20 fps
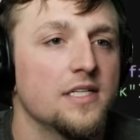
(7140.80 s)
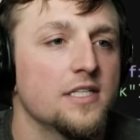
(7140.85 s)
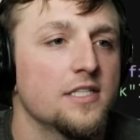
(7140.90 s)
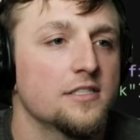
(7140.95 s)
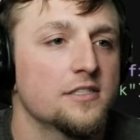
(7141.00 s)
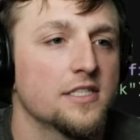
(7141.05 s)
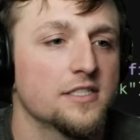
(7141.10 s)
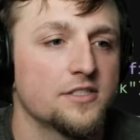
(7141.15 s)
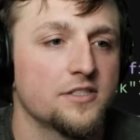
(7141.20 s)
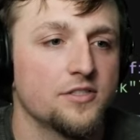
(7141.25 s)

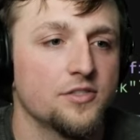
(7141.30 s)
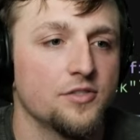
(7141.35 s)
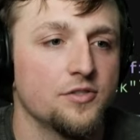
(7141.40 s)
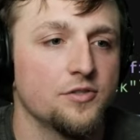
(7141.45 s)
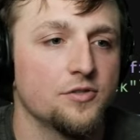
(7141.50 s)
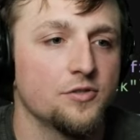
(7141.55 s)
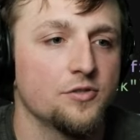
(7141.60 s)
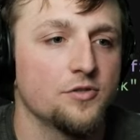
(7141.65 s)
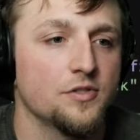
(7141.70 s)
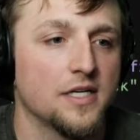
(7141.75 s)
Let's
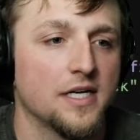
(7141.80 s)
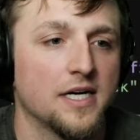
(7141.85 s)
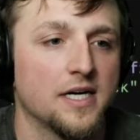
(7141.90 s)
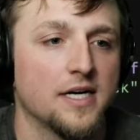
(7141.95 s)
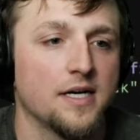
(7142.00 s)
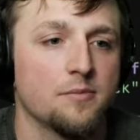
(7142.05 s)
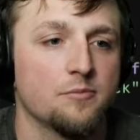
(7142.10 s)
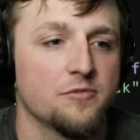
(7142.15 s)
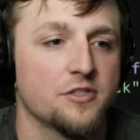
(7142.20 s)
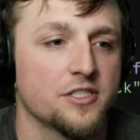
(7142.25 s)
do
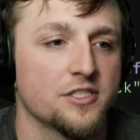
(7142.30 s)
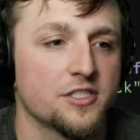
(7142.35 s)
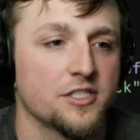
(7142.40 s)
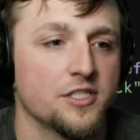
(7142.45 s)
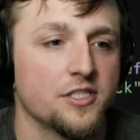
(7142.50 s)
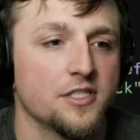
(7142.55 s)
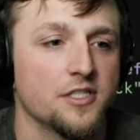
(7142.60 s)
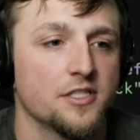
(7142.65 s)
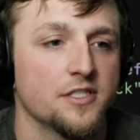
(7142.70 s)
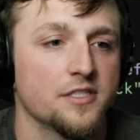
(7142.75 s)

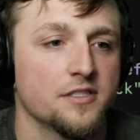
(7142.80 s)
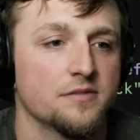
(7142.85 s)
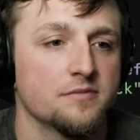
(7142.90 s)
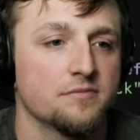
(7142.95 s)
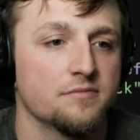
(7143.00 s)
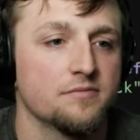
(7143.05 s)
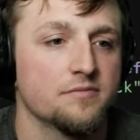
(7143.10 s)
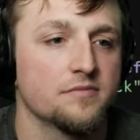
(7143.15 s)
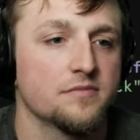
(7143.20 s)
return